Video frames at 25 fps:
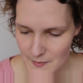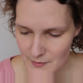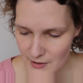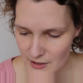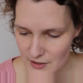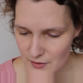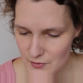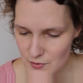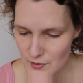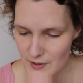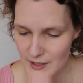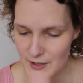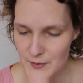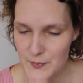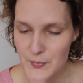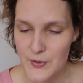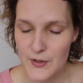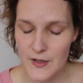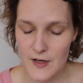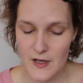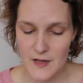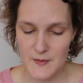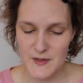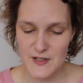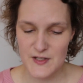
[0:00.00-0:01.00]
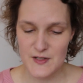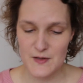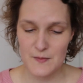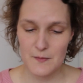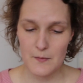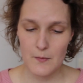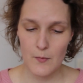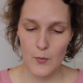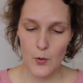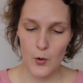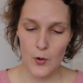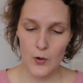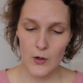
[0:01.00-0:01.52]
I'm gonna try to put on
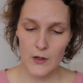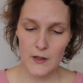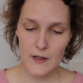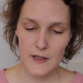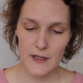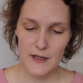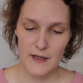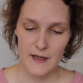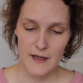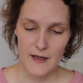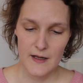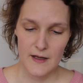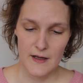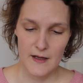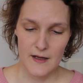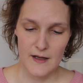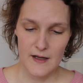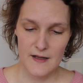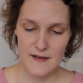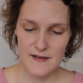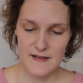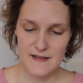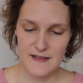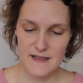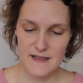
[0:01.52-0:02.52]
some more and